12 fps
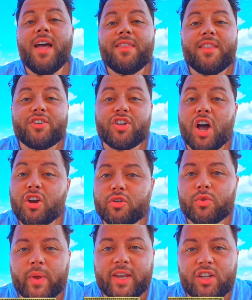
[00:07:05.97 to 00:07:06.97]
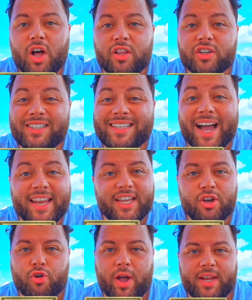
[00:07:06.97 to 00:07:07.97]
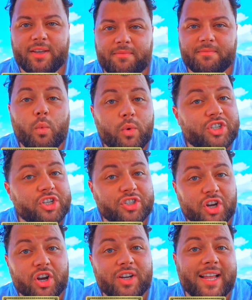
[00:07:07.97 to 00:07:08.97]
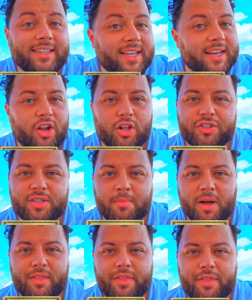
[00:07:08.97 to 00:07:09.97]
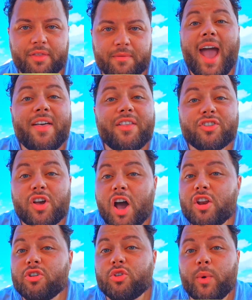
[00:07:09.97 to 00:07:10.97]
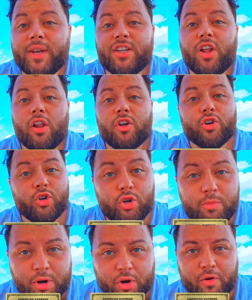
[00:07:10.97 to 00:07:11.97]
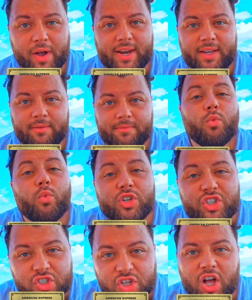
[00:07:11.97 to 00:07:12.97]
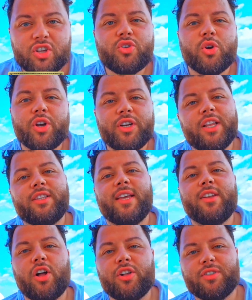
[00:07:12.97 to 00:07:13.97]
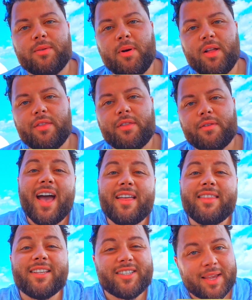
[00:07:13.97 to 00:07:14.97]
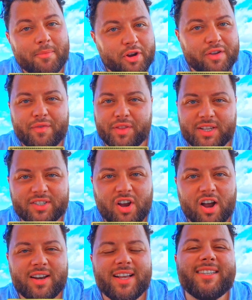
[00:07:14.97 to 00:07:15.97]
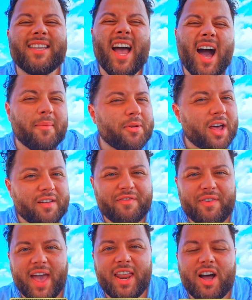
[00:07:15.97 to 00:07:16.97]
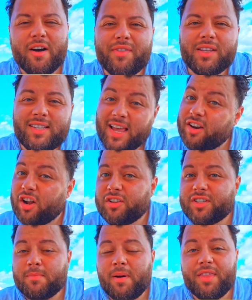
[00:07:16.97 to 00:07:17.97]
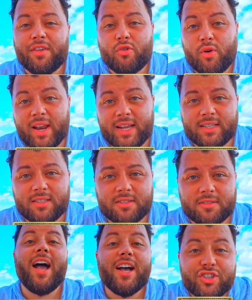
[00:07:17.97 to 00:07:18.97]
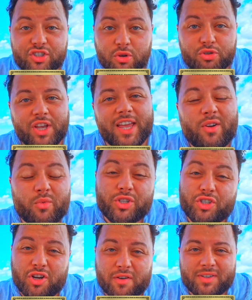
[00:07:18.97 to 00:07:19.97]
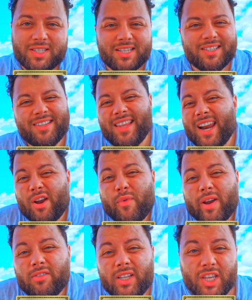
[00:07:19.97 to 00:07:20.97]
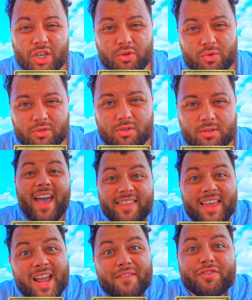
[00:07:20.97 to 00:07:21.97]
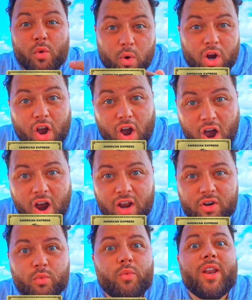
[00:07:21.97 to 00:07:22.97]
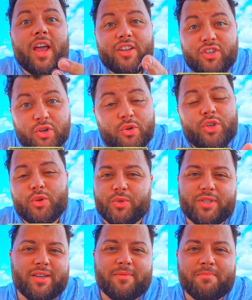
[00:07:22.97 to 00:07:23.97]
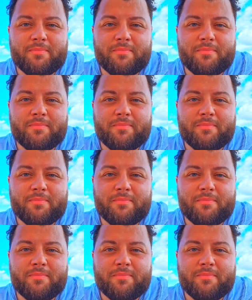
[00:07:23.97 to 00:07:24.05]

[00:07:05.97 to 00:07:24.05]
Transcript: There's a $120 dining credit, which is earned at $10 a month, and there's a $120 Uber credit, which is also earned at $10 a month. The summary for this card is that I'm not a fan of the $10 a month credits associated with services that I rarely use, and then have to work hard when I do use them.